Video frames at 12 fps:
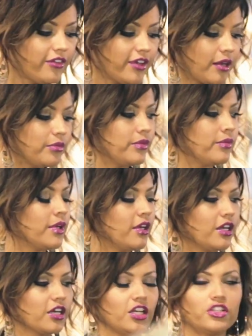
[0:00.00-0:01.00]
And then I'm
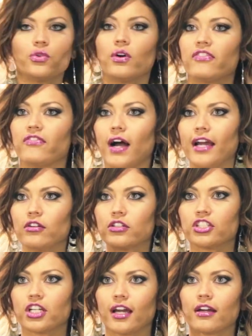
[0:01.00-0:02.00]
gonna do a
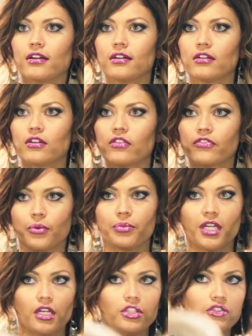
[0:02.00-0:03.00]
final check from
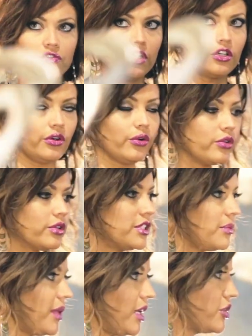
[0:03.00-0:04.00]
each view
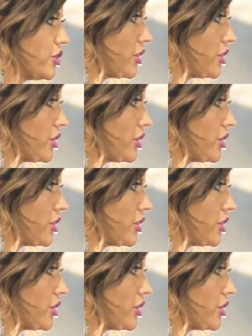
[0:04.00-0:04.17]
to make